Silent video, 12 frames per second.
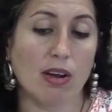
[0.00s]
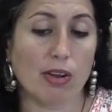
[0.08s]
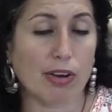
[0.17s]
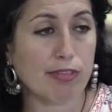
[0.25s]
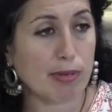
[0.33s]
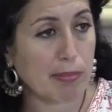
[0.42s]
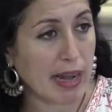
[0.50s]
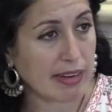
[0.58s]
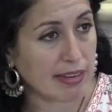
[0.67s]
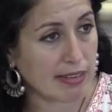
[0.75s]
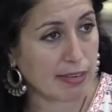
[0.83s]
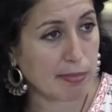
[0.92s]
a lot of
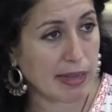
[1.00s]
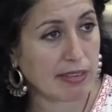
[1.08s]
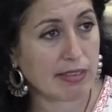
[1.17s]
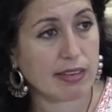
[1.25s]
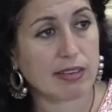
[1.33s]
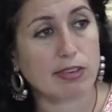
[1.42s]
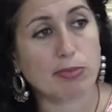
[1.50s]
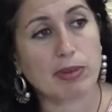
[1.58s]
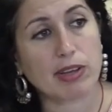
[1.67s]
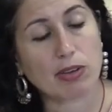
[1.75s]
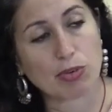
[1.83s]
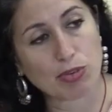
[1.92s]
abandoned spaces
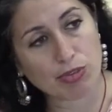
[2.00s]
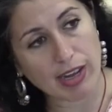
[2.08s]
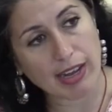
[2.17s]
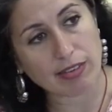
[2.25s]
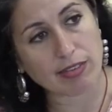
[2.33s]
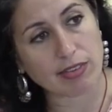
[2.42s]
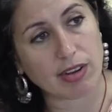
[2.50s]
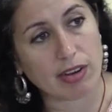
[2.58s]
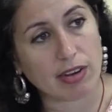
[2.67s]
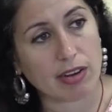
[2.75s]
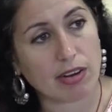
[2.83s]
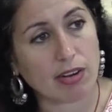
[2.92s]
being used as
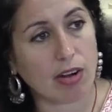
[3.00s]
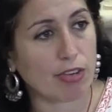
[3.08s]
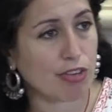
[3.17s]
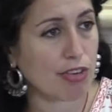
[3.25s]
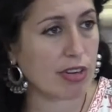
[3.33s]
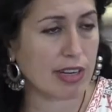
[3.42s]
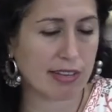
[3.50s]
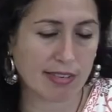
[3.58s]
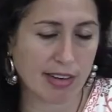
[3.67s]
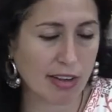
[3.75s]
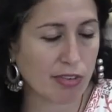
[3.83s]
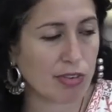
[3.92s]
uh, cultural. It's
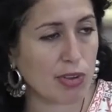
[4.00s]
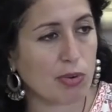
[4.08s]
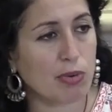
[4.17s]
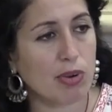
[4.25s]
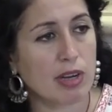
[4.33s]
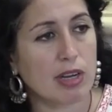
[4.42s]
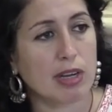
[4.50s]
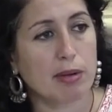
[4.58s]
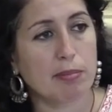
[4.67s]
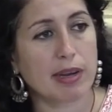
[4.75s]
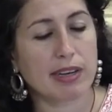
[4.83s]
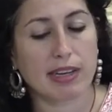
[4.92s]
not new,
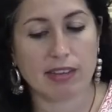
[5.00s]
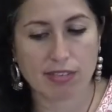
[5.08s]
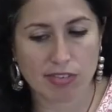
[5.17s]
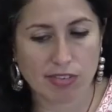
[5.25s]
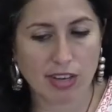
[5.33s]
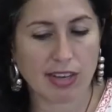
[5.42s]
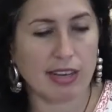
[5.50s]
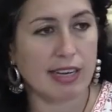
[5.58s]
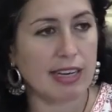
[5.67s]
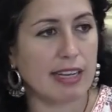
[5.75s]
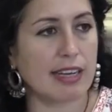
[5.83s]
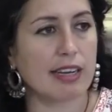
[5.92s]
but it's
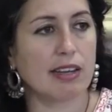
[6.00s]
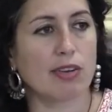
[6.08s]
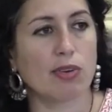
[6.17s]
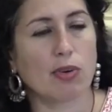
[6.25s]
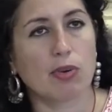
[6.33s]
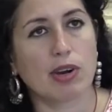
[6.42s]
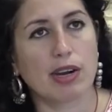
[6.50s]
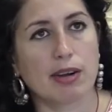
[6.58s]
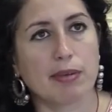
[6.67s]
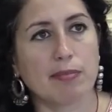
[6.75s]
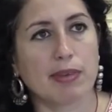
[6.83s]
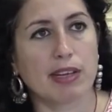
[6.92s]
suddenly, you know,
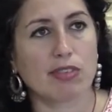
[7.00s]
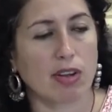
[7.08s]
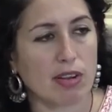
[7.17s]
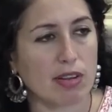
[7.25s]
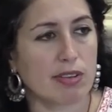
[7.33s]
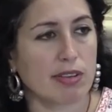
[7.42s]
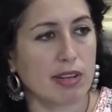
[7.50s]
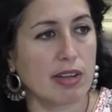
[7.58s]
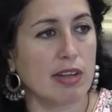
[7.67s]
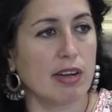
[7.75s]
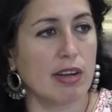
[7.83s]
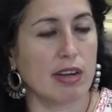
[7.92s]
um, it's all.
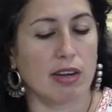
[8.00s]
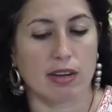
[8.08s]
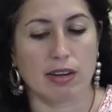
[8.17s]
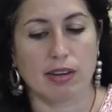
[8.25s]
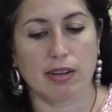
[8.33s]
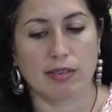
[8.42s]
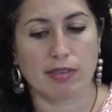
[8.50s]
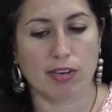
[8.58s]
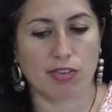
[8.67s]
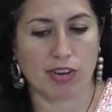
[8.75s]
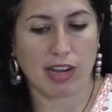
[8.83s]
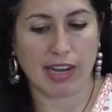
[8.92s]
Uh,
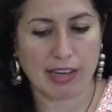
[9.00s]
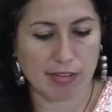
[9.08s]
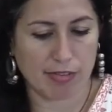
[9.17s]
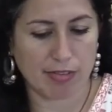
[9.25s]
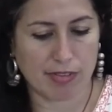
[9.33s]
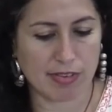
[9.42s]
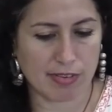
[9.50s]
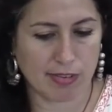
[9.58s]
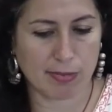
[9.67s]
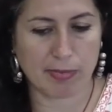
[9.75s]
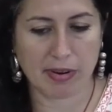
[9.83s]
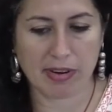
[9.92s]
there's a kind of
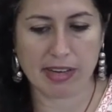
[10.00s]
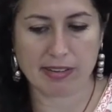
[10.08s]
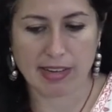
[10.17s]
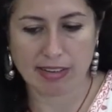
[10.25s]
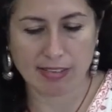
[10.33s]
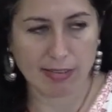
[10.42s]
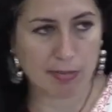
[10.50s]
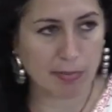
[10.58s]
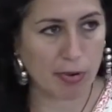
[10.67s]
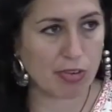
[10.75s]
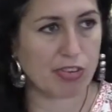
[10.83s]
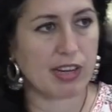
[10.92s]
spirit that's
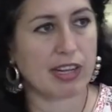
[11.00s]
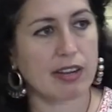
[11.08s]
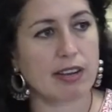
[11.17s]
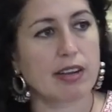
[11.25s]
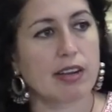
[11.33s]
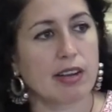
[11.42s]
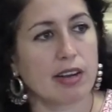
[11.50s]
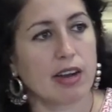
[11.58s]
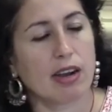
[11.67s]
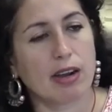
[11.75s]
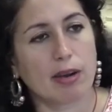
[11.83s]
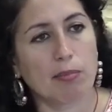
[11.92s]
pushing
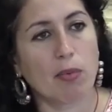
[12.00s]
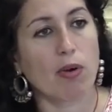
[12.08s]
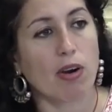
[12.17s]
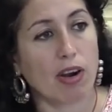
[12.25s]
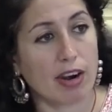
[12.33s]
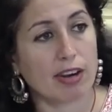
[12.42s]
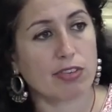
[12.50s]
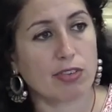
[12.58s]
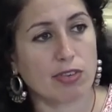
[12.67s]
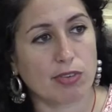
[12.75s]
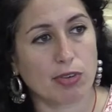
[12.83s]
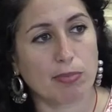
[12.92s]
uh, more art
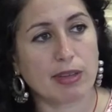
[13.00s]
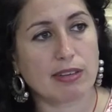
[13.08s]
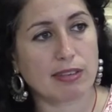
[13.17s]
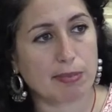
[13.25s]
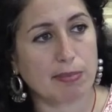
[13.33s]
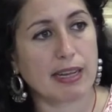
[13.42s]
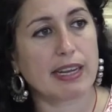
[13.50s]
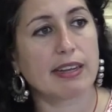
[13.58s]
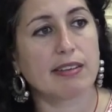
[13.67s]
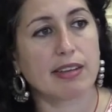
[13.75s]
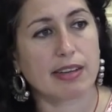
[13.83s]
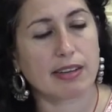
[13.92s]
to be
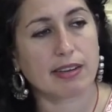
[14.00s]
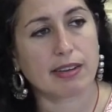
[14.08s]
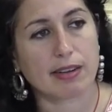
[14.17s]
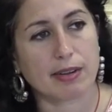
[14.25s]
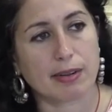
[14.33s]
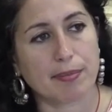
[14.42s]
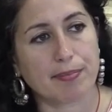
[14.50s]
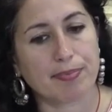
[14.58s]
displayed in, uh,